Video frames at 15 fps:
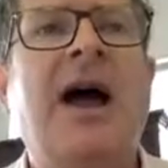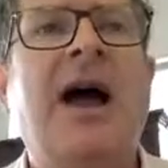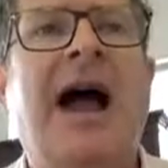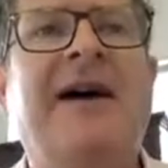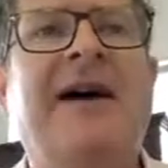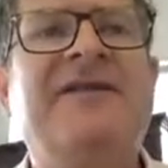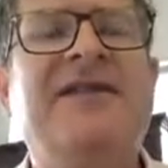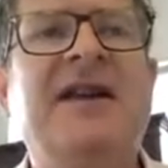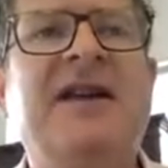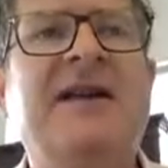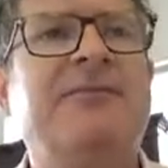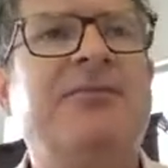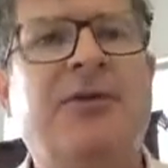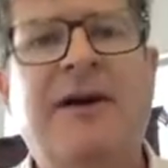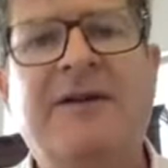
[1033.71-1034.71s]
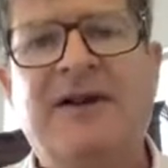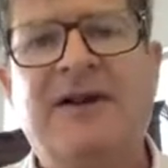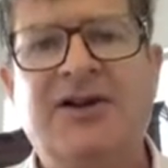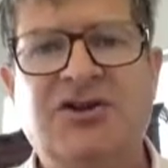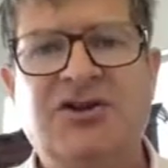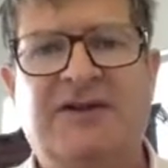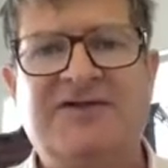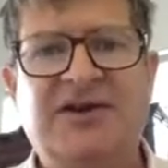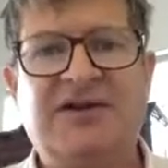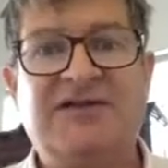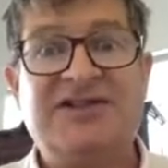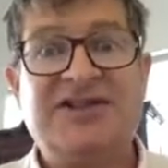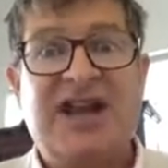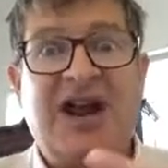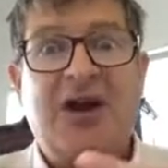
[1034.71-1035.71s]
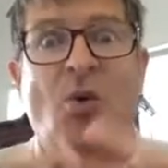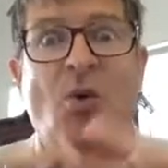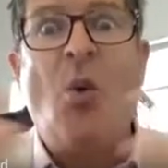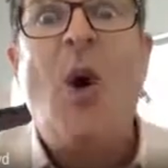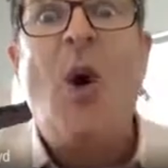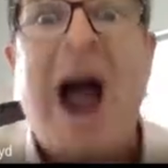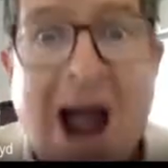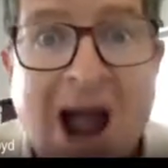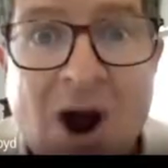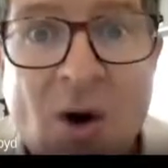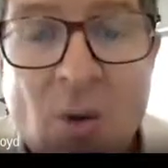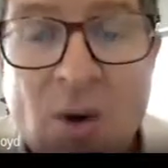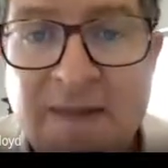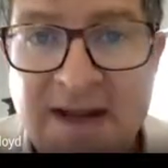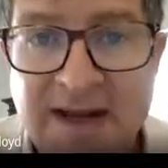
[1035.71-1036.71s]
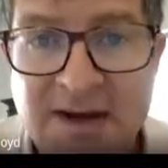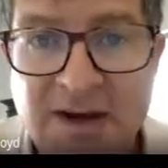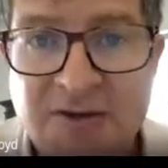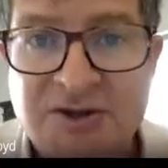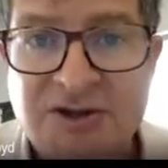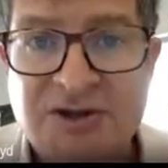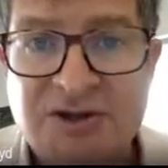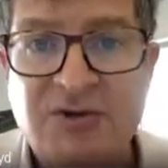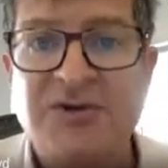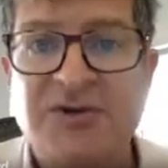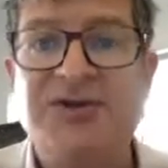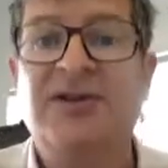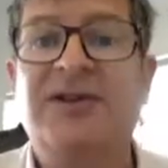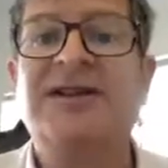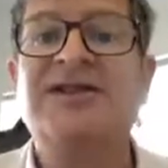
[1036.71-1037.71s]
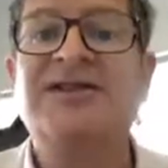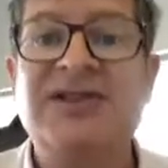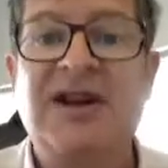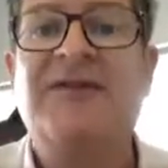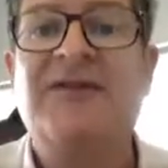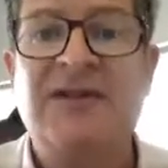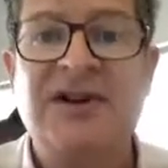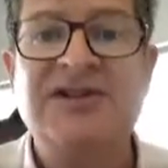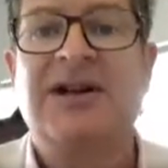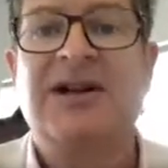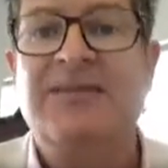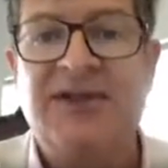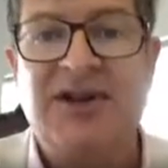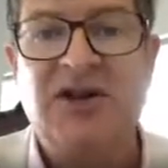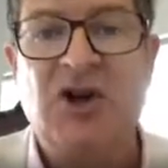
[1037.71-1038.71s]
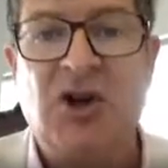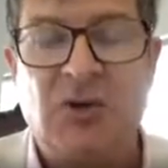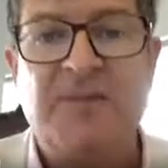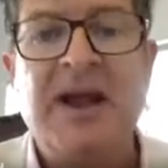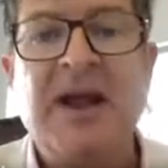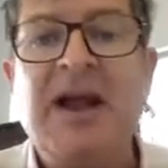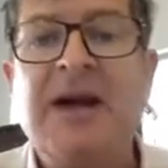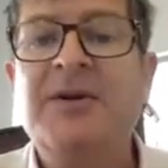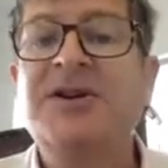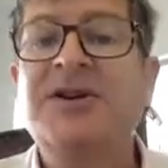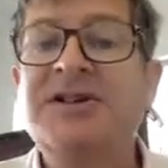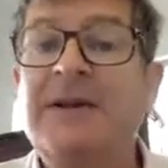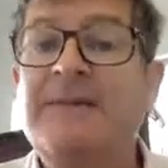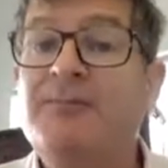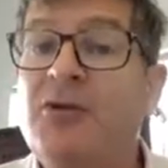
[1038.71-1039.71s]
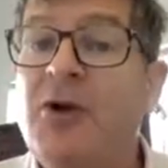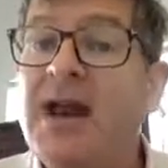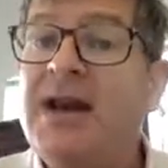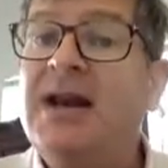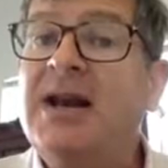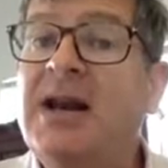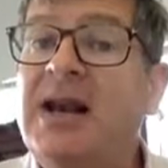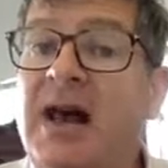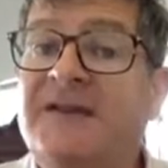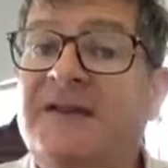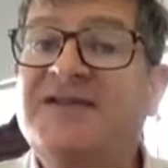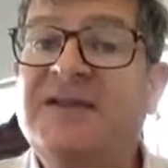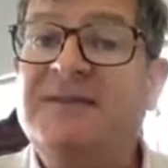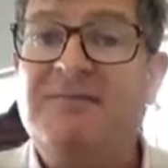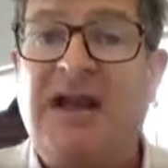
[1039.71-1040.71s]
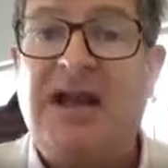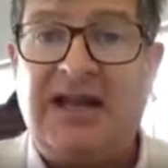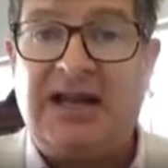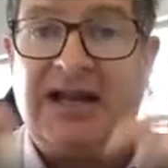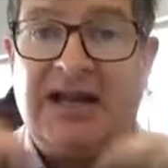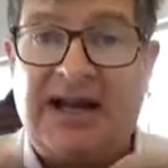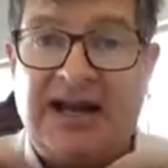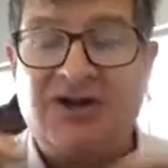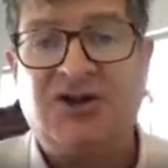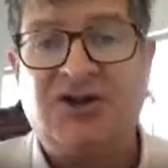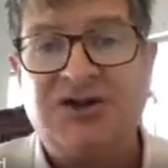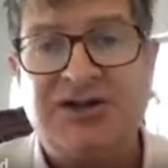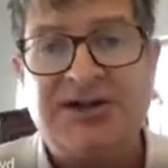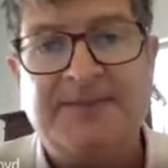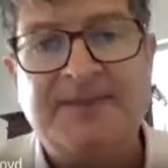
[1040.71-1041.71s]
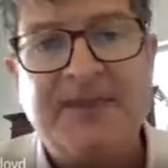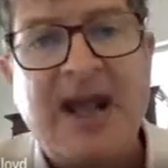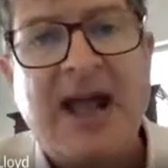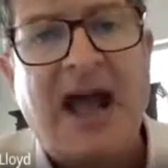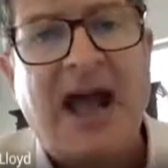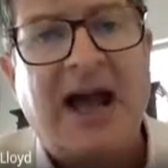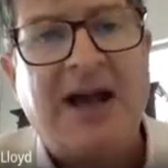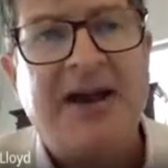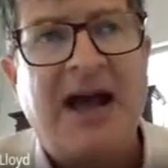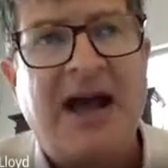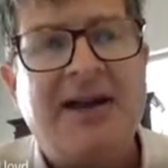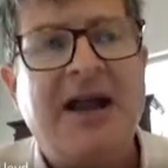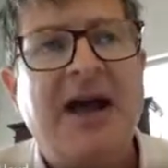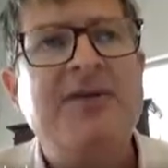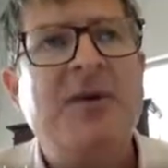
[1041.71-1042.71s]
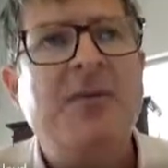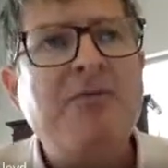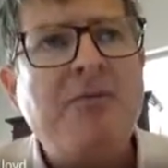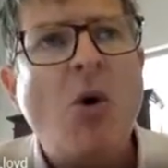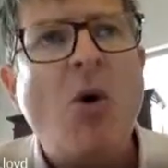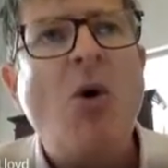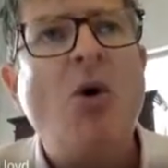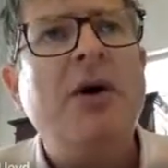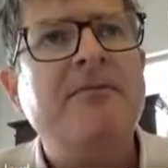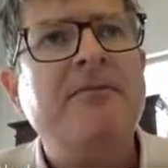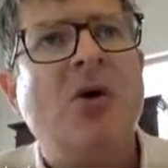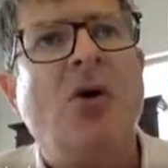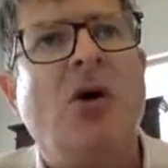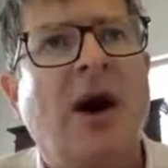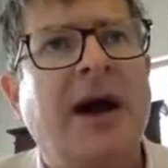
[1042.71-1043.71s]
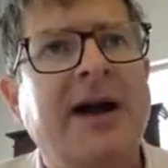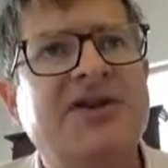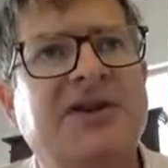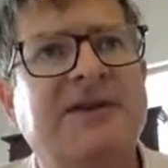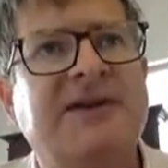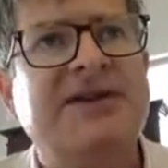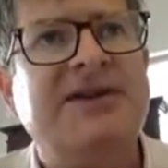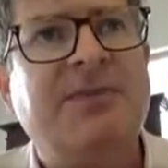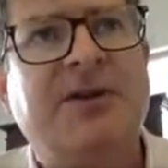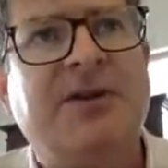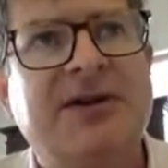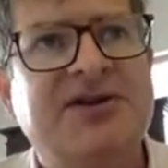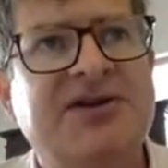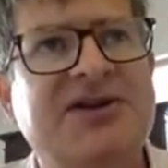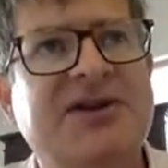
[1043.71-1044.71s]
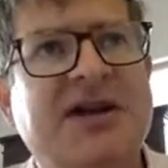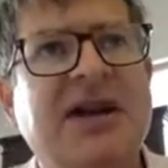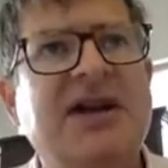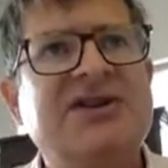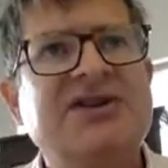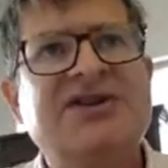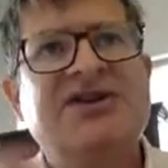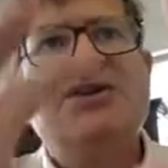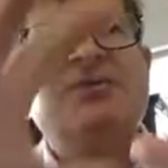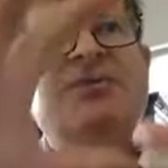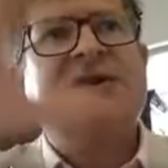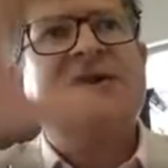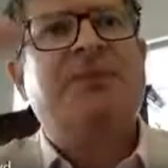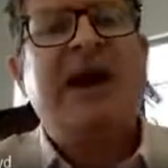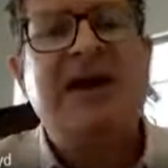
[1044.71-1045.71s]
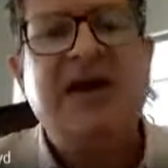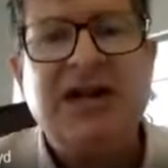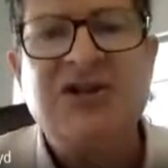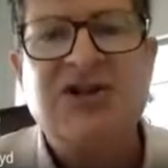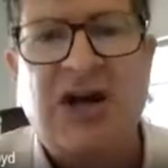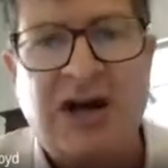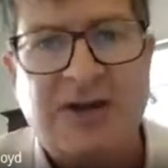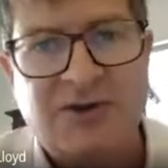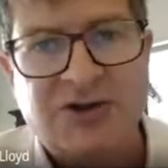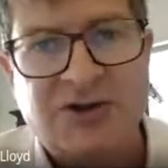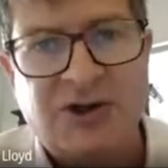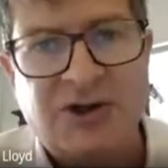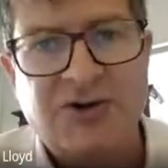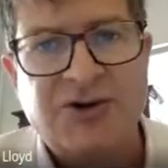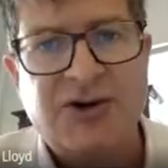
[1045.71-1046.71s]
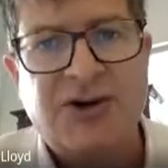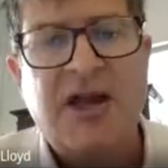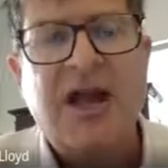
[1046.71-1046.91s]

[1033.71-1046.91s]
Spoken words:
have the privilege of sort of saying, wow, when they go to school, so they're discovering something new. Because the brain loves making connections. And the more and more I sort of experience spending time with children,